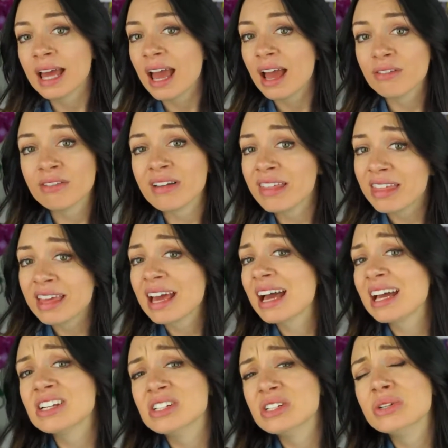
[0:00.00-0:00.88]
everything
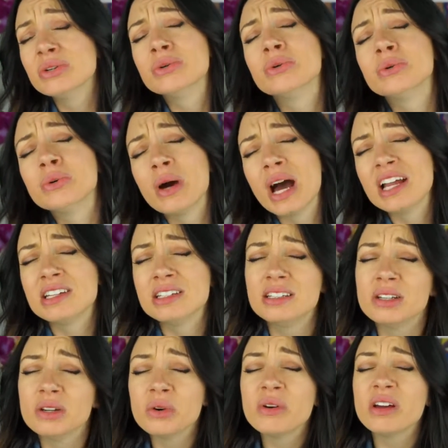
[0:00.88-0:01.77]
I do
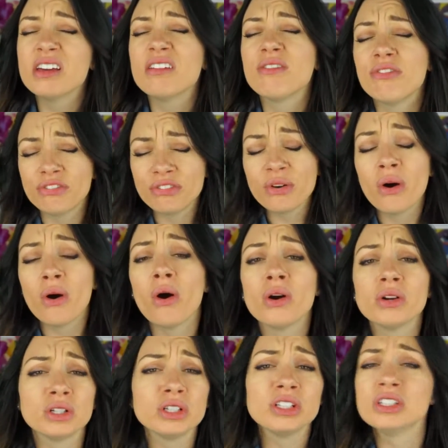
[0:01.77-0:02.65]
it
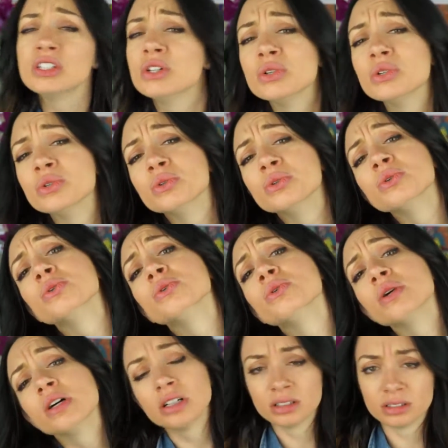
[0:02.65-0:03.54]
for
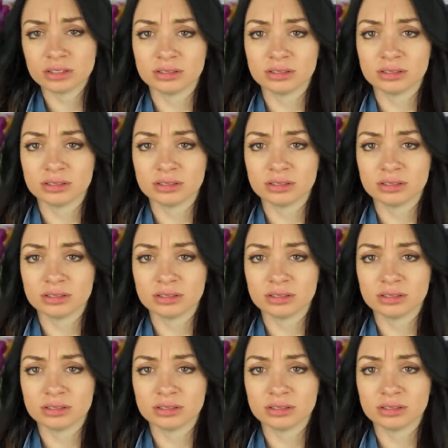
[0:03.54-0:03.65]
you.